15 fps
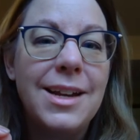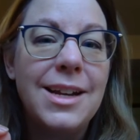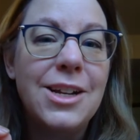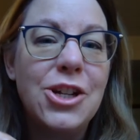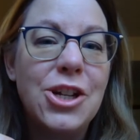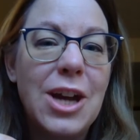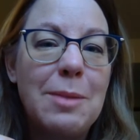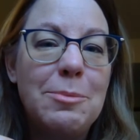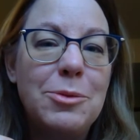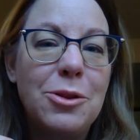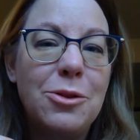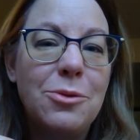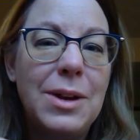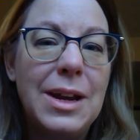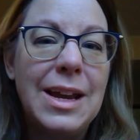in Chapter
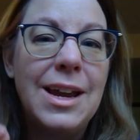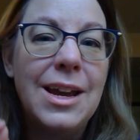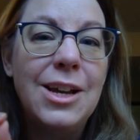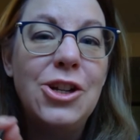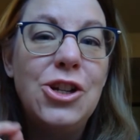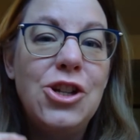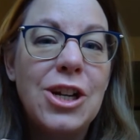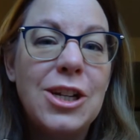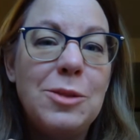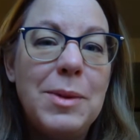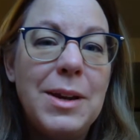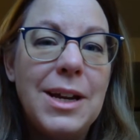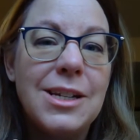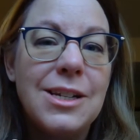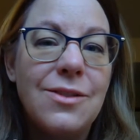3 just
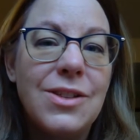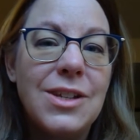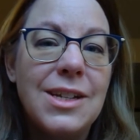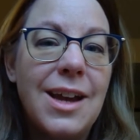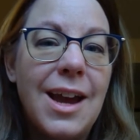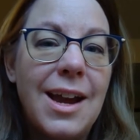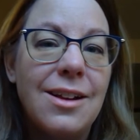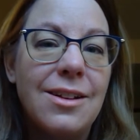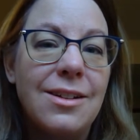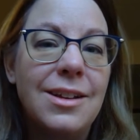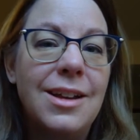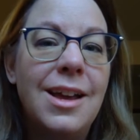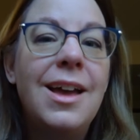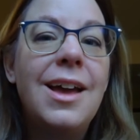because of the title,